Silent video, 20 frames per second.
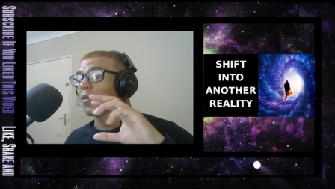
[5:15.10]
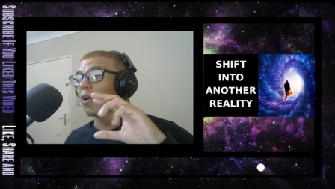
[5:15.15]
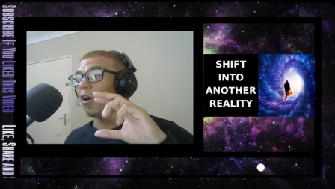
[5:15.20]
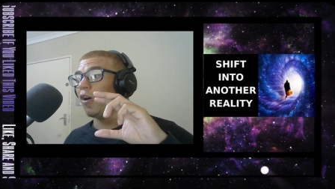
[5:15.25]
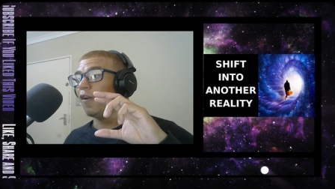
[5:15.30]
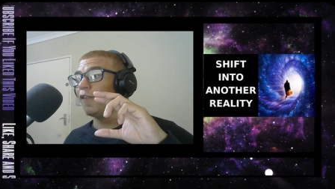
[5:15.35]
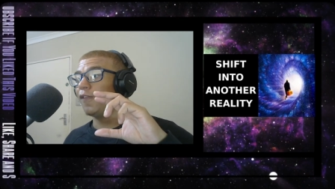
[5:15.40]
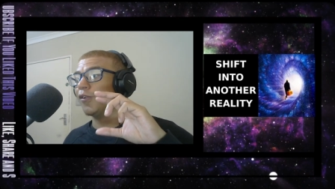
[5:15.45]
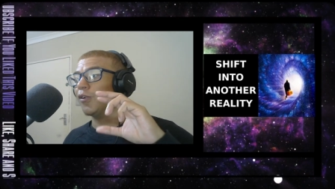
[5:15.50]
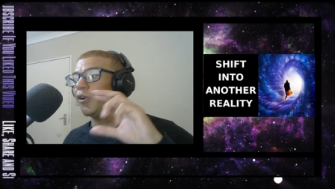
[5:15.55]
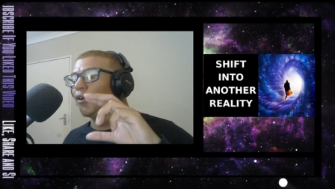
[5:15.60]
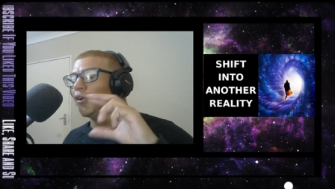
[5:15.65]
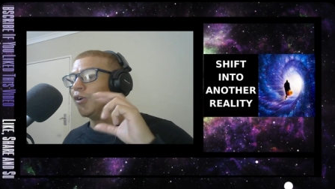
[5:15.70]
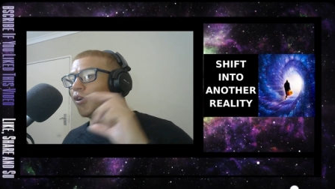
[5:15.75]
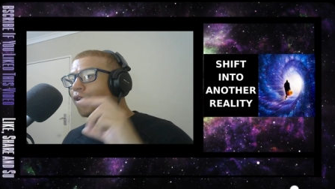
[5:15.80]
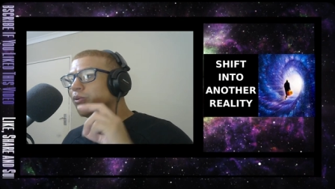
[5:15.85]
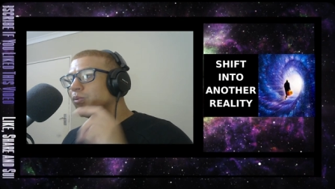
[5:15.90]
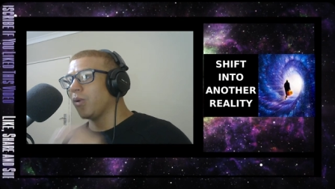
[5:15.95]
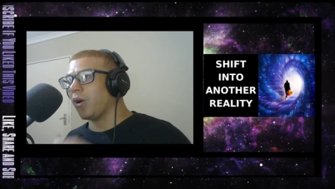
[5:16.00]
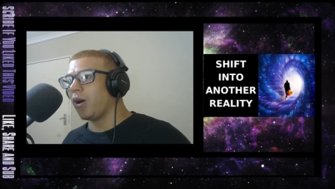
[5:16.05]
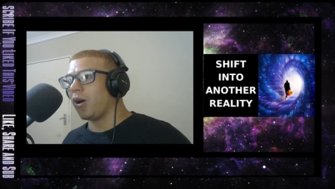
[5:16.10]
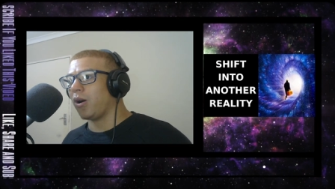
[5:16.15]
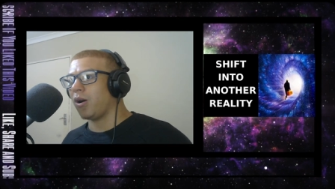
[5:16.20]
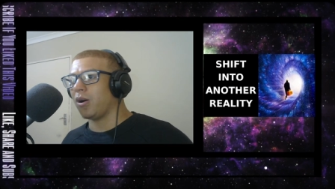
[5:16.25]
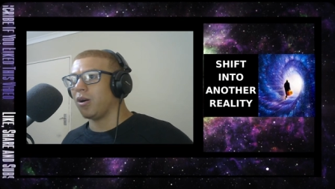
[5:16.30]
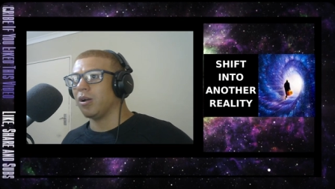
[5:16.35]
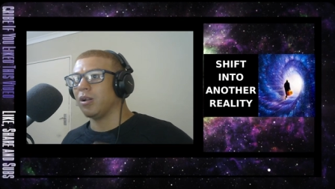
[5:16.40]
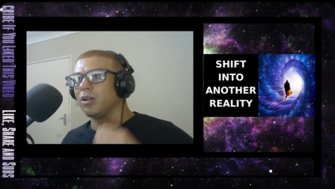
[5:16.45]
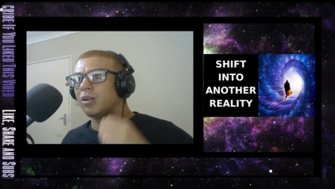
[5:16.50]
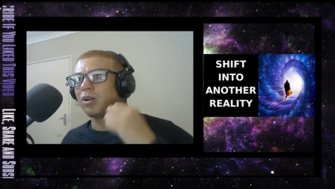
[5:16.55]
of who you
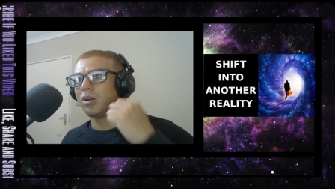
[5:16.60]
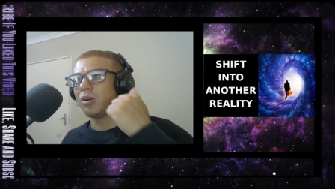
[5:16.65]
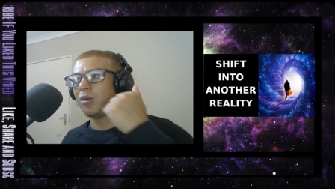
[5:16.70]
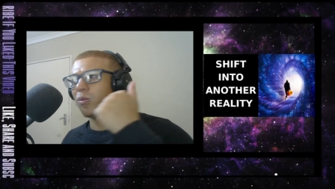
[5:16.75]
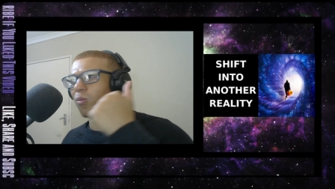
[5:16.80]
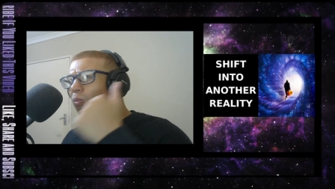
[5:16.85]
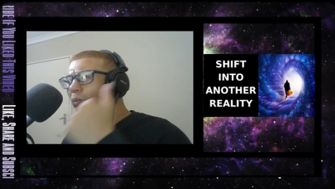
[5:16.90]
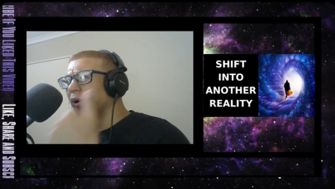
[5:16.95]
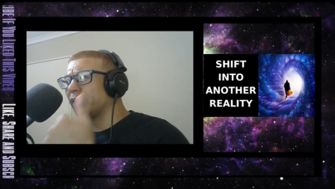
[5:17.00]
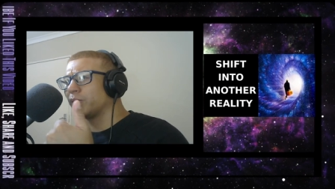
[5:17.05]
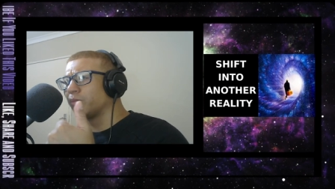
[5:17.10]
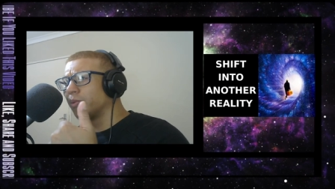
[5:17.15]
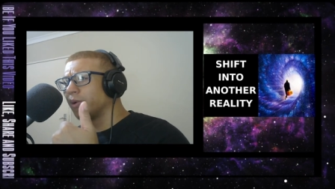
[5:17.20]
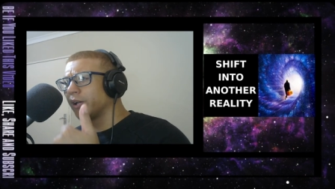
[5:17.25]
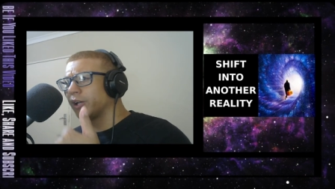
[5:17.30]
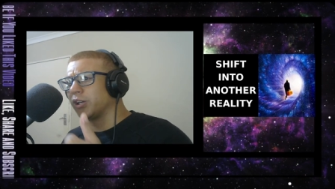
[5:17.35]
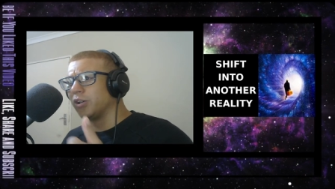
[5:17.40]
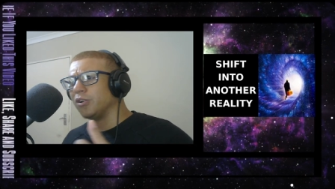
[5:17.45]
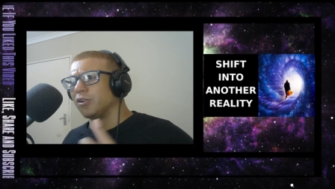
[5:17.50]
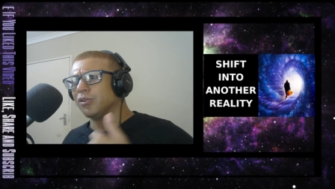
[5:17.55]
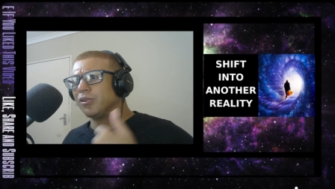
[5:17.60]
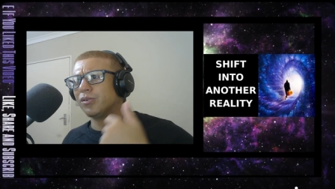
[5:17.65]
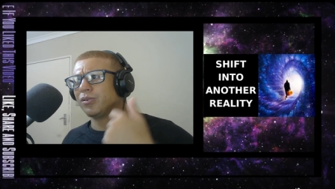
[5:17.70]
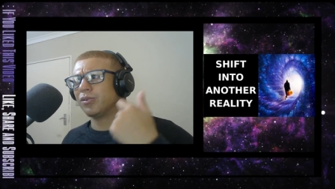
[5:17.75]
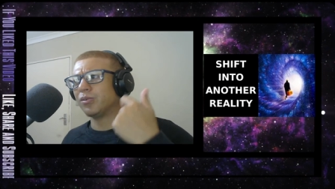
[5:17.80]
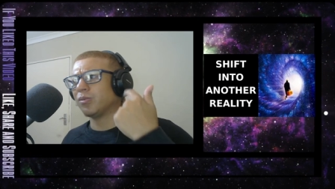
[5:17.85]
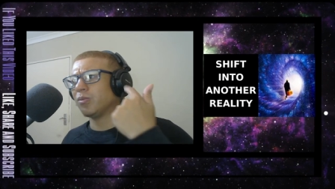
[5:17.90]
are, what work you do,